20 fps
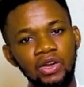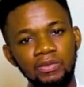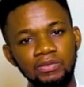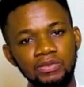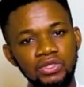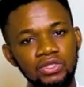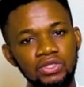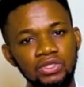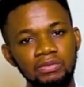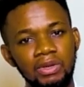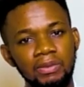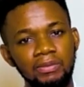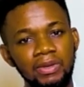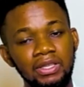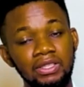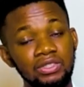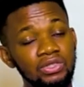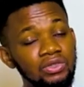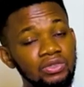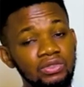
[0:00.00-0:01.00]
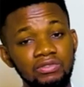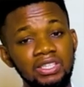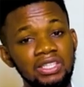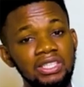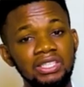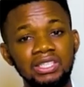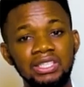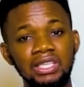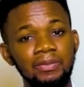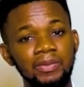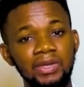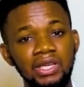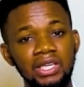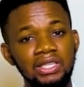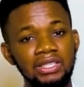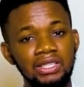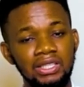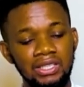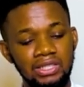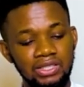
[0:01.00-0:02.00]
comes into my mind. You know, really, it can be
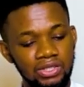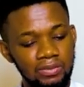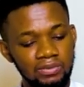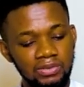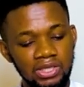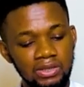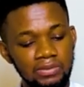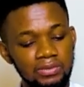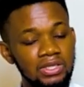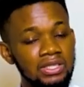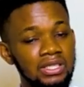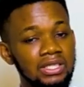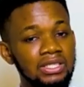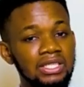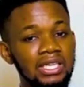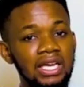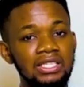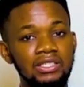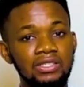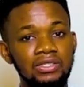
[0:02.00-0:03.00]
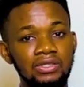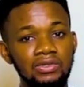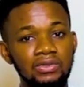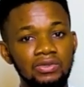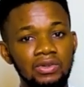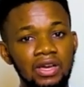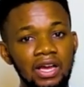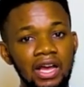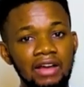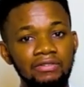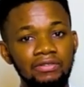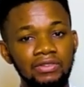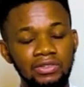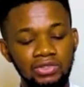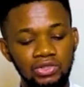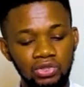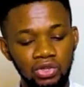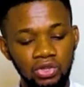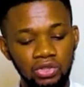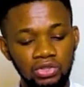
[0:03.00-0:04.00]
anything. Sometimes it's a task you have
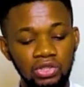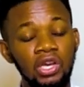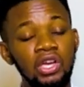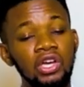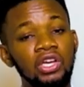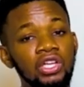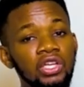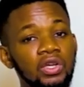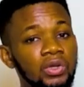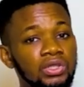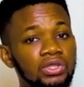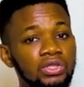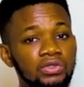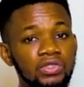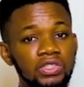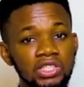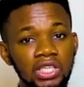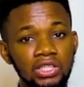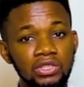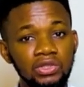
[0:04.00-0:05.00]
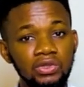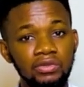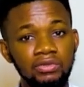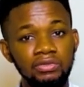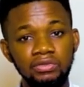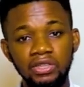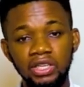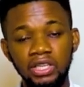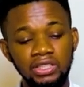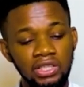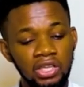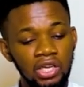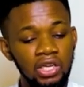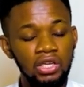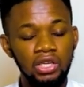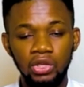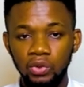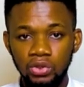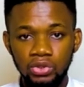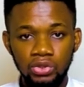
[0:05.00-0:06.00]
undone. You want to reach out to a friend.
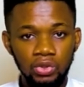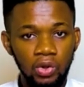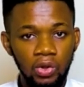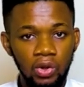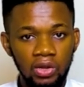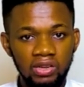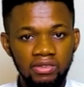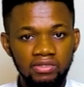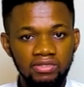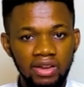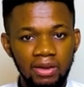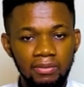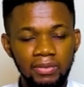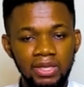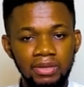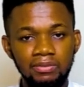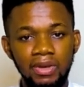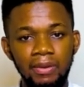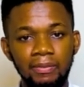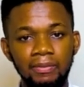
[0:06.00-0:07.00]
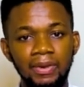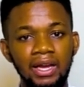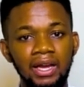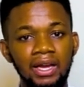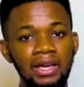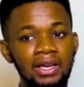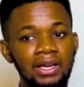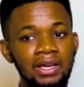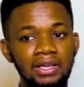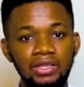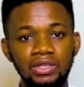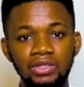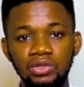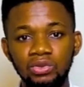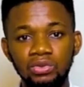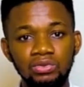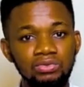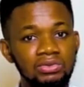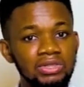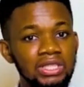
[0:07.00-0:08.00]
You want to call a family member. You
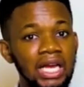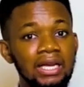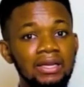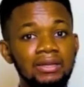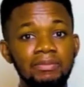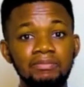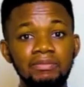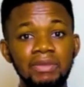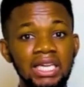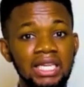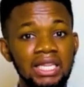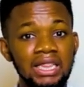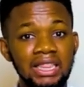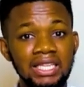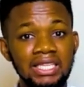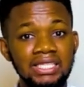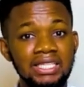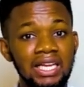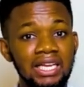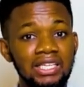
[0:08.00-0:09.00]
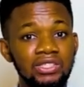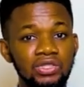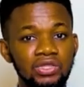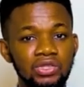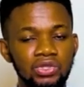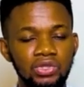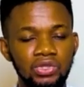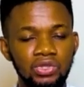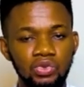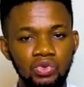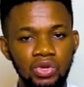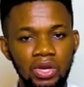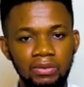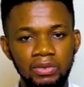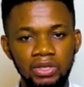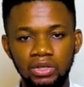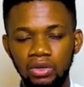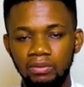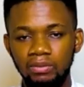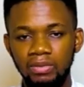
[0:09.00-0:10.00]
know, there are many things that just swarm
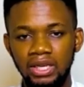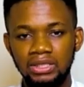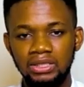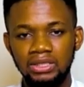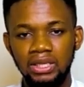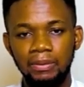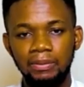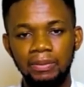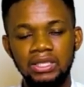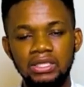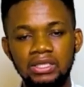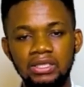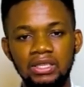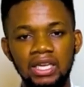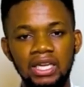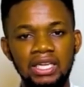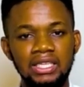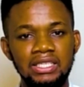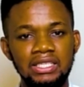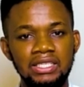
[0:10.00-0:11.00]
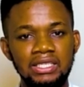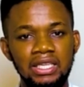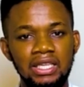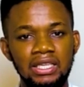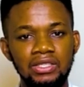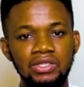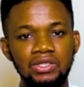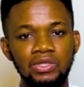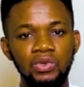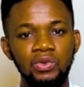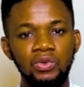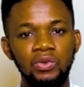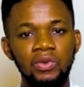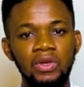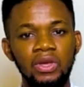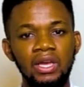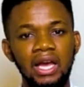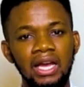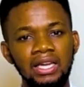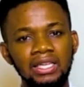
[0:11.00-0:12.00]
in your mind in that particular instant. So,
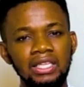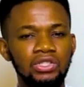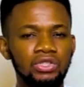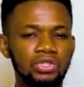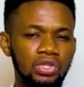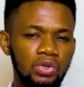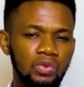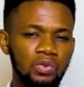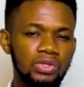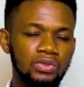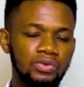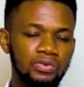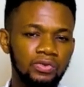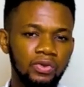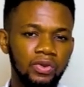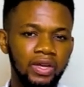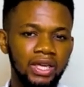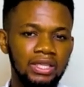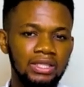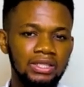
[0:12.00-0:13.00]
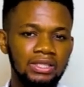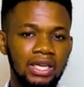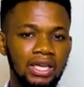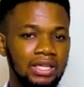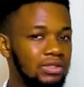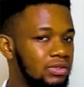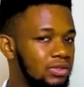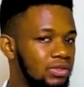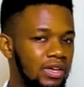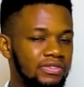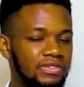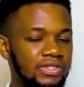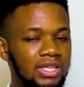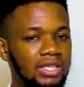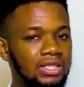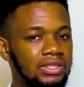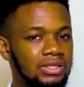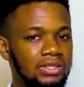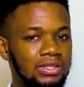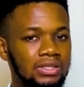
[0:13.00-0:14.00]
and then you don't want to forget. And, you know, I've
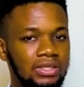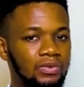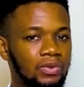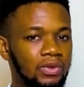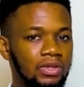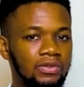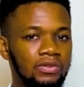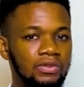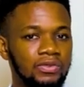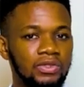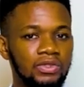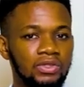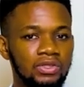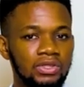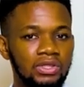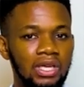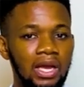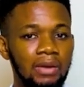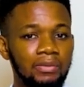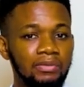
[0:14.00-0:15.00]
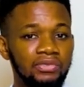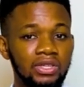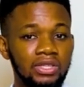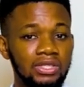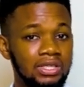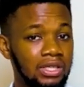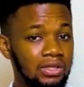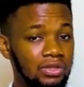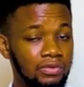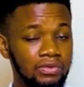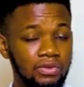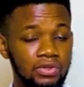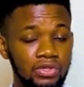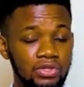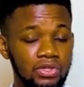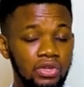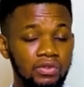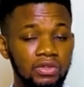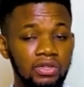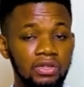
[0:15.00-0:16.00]
said it in one of the videos, our brains are not for
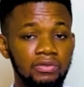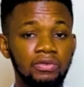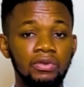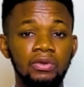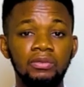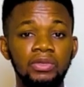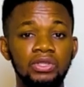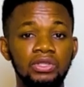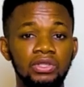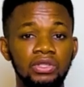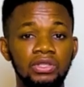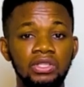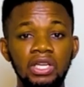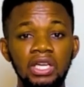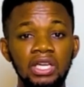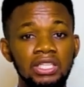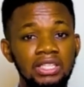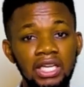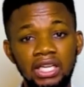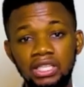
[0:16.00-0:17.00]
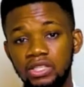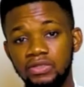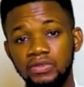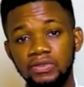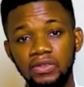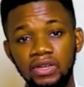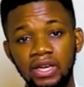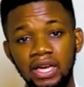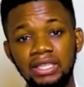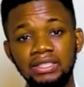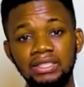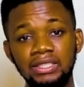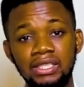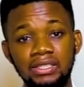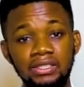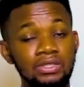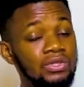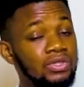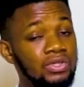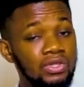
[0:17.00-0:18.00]
storing information. They are just for
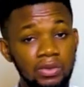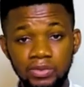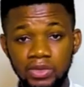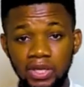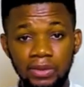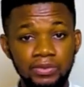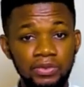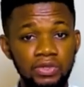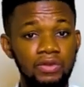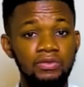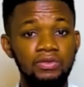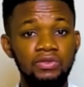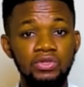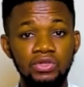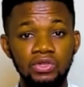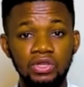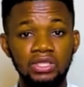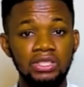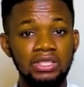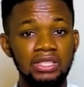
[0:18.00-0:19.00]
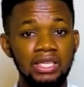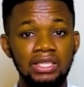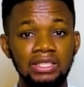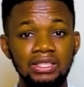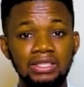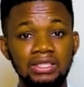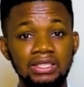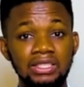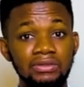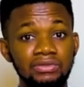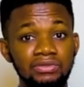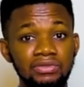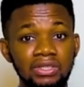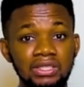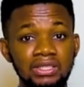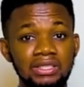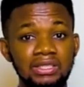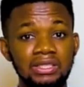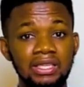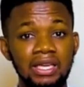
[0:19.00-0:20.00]
ideas. So sometimes you're even studying and
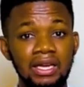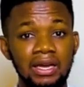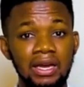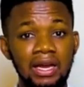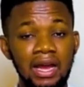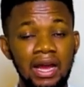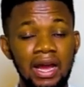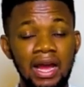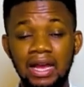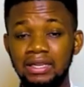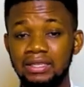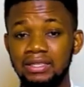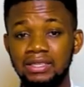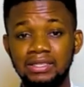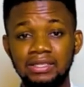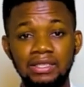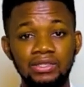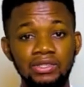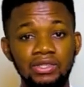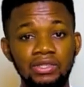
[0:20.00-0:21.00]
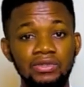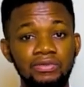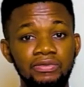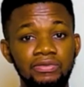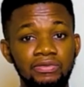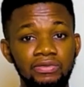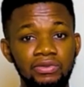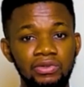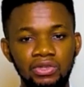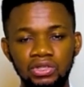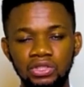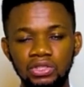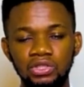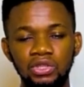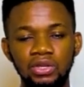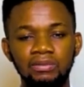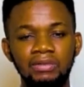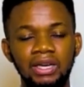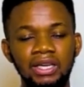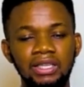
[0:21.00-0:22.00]
different ideas are just flooding
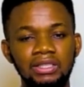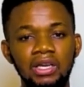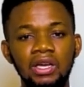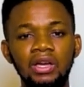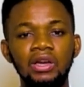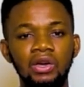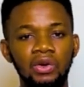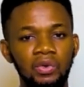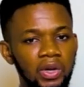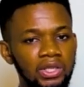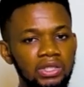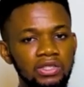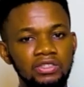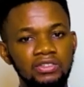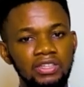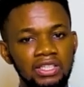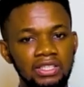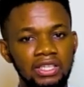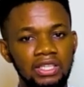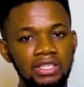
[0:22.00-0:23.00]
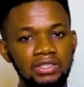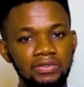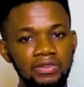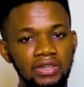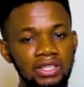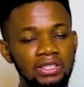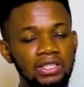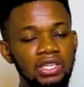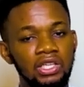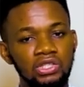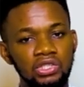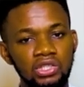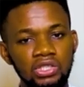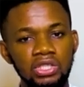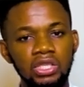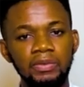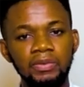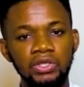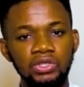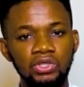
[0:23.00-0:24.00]
your mind. Quite a ride, it's fine.
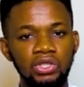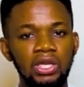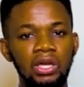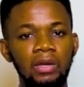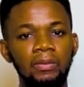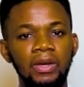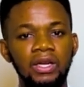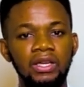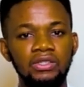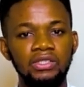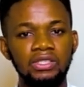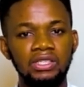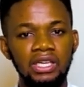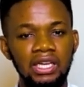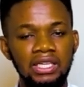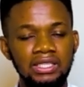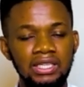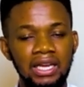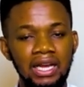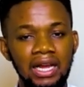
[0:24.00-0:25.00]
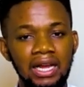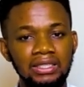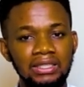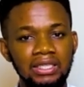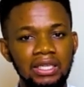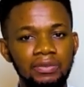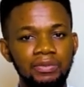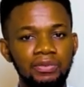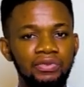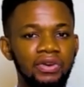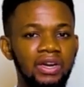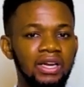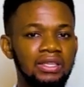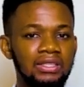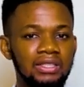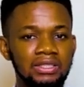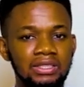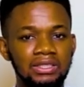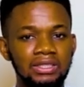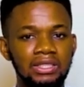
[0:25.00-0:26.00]
Just keep a journal by your side and keep
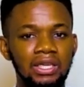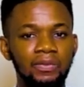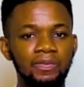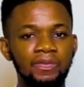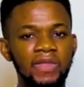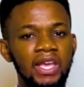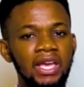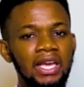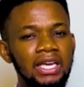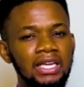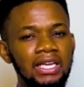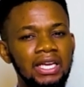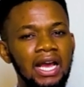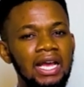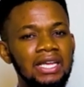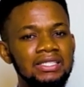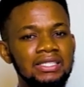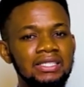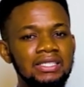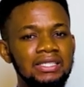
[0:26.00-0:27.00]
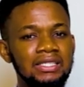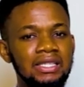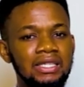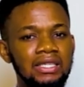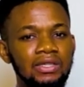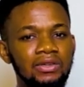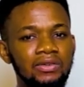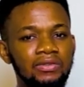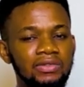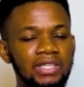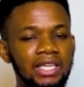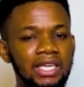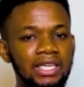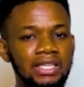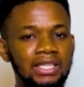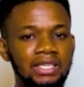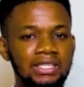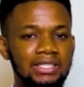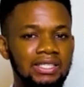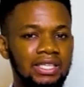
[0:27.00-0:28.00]
writing it down. It has this thing of like,
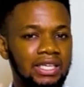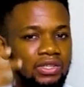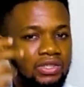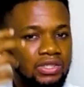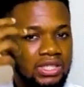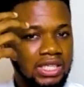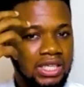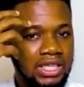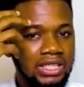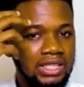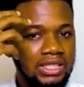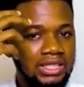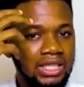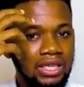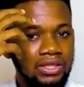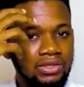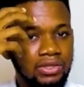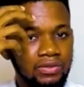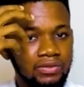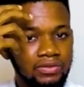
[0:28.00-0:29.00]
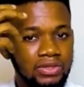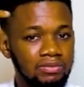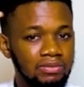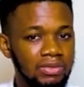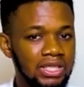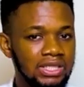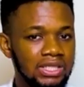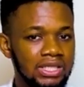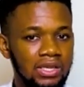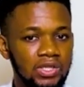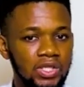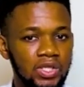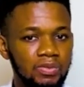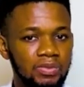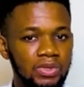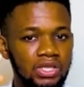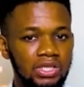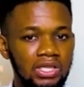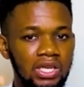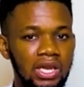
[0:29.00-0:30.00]
it's like you're taking it out of the mental
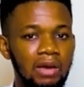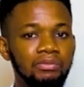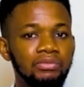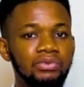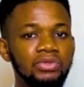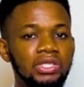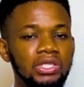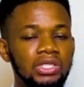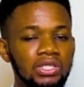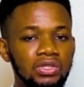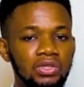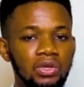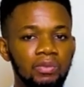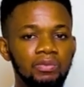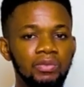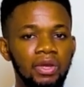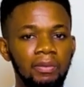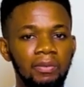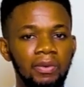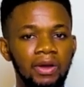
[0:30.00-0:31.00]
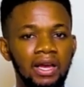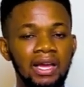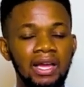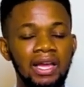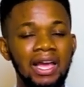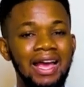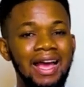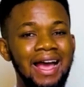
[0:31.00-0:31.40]
space and putting it on paper.